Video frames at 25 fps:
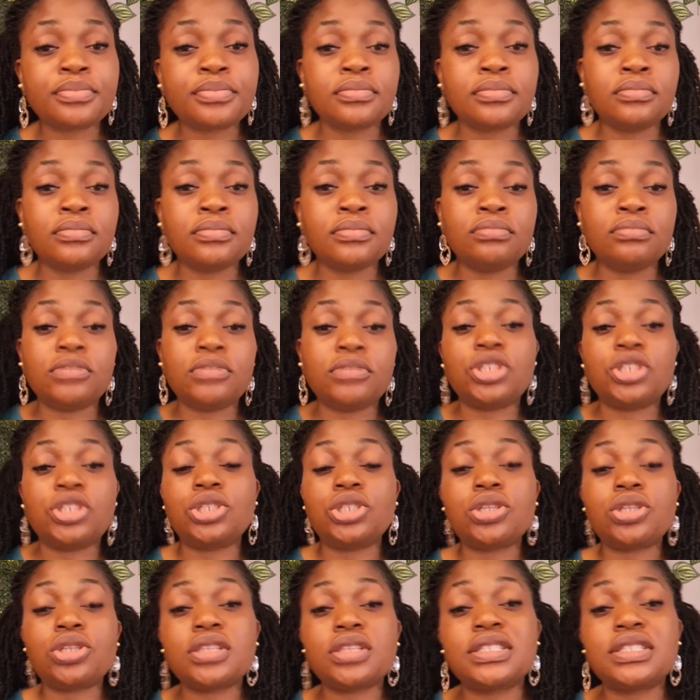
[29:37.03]
but she thought
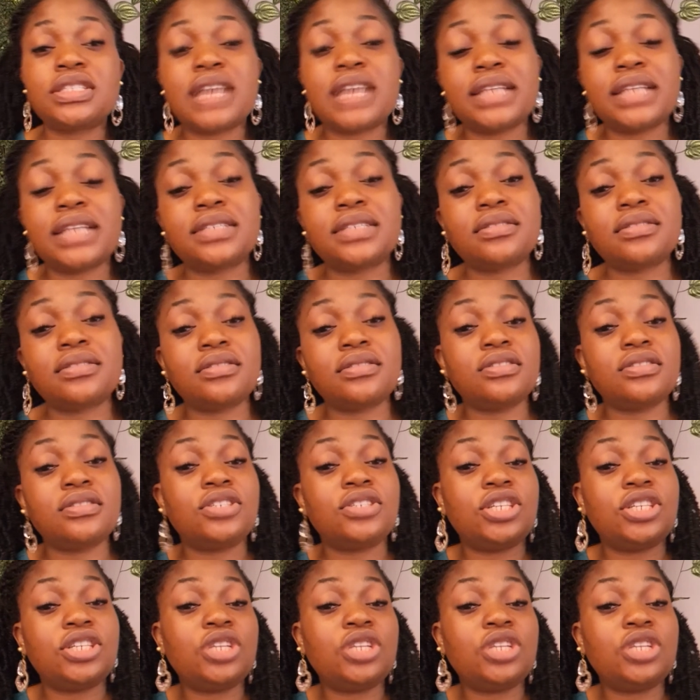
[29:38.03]
that she need to